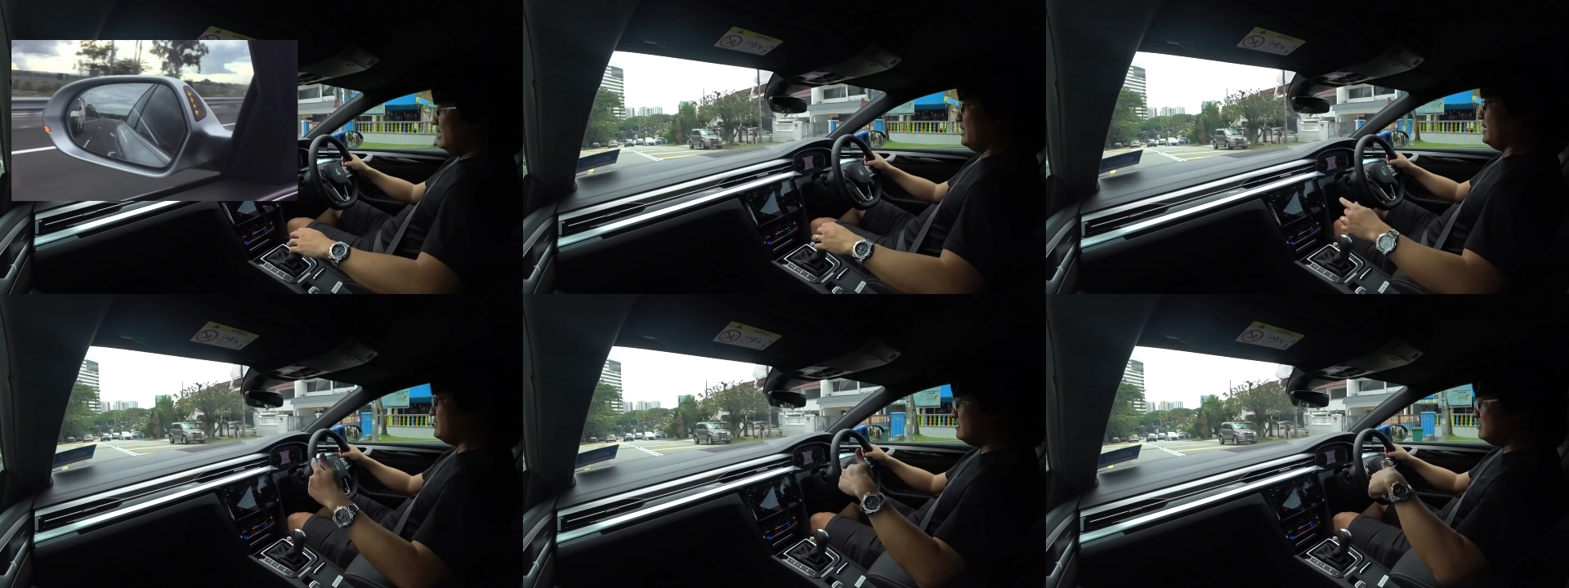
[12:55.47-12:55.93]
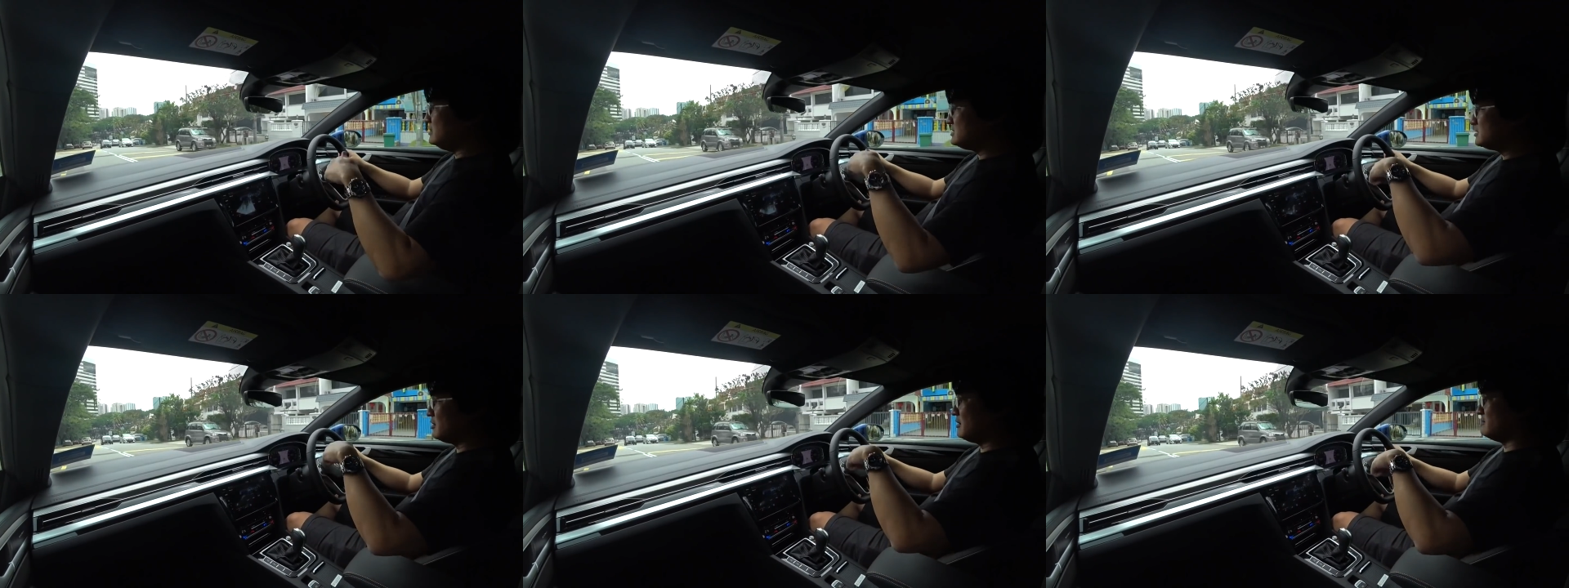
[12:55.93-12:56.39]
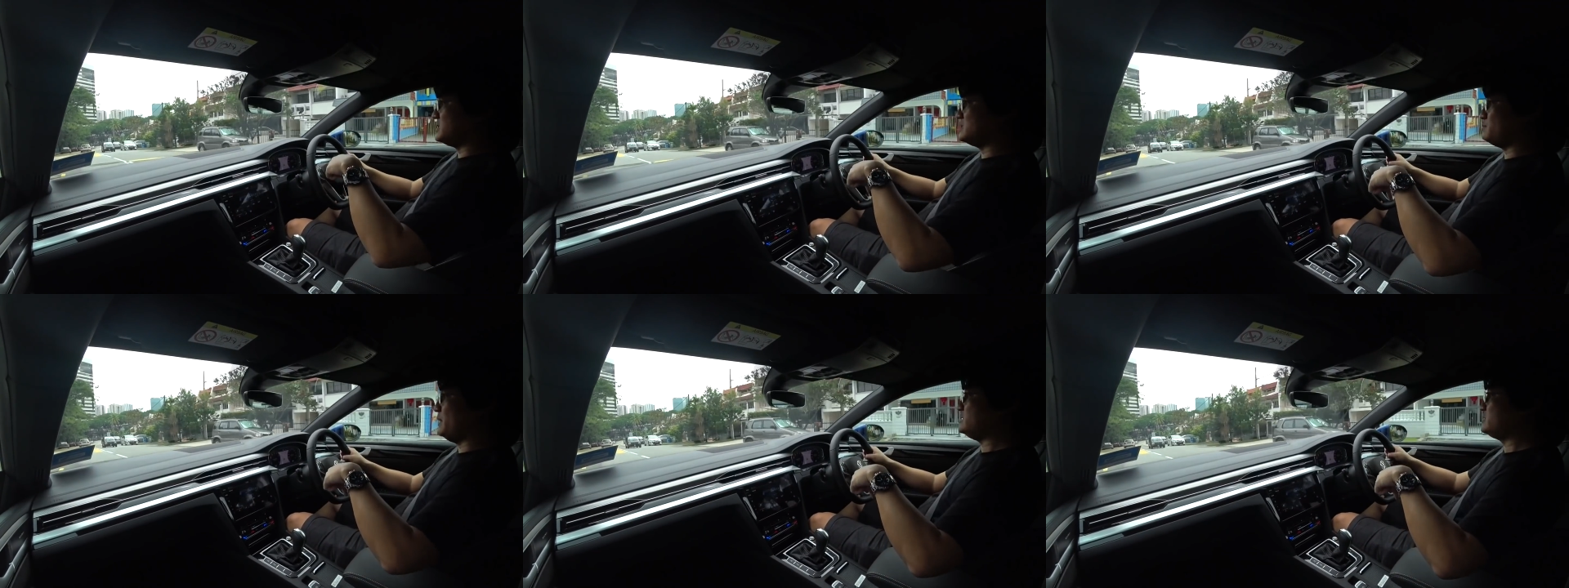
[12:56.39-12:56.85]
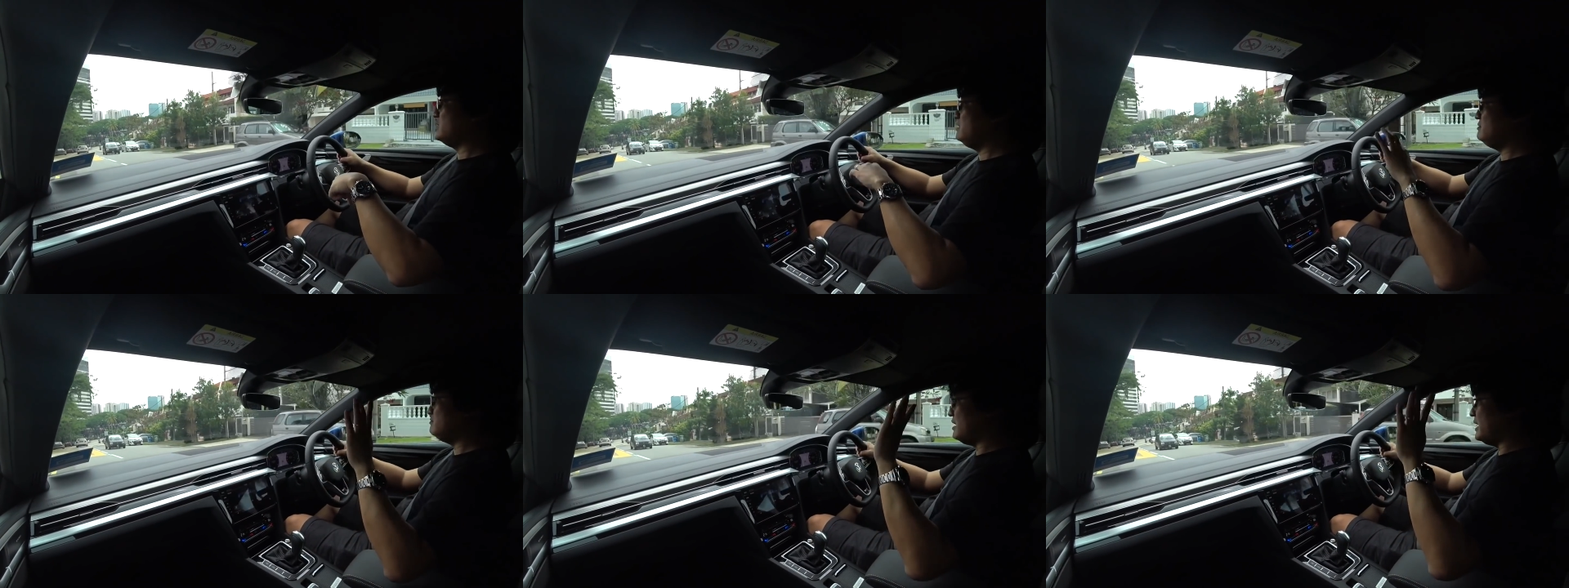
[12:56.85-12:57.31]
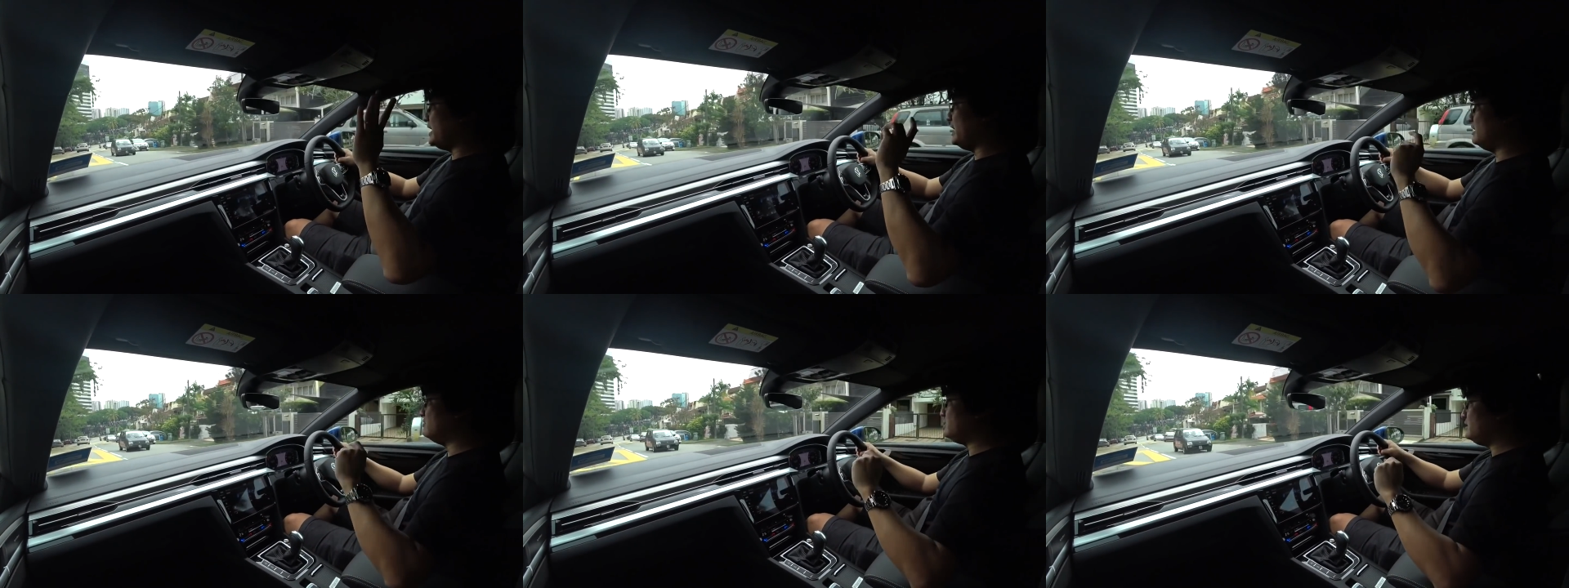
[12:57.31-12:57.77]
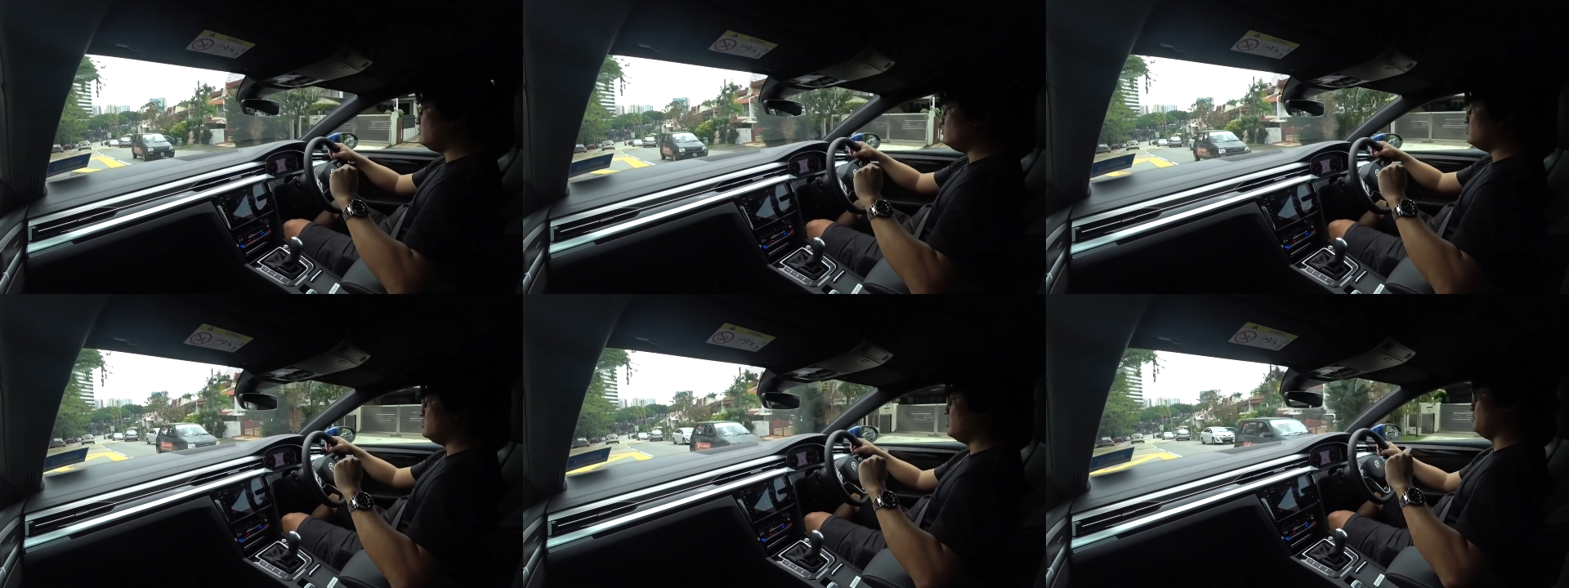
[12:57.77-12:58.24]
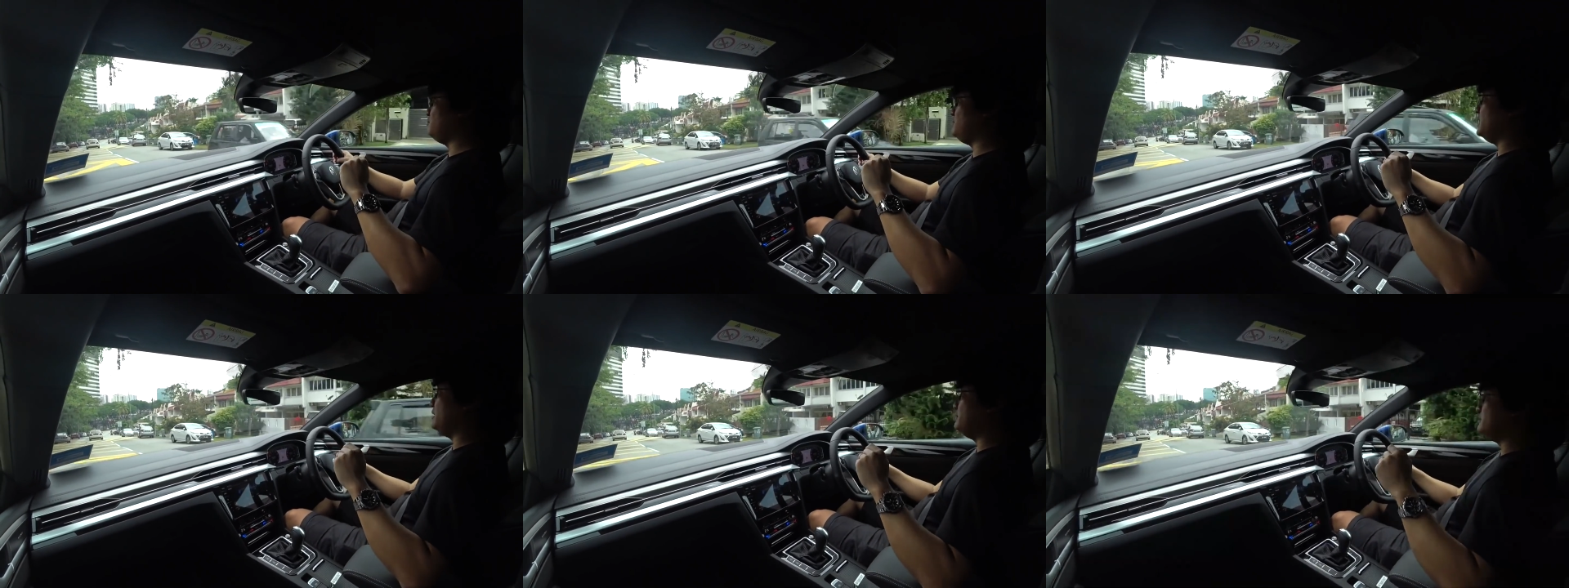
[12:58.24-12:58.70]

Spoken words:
Nobody's mouth can be seen.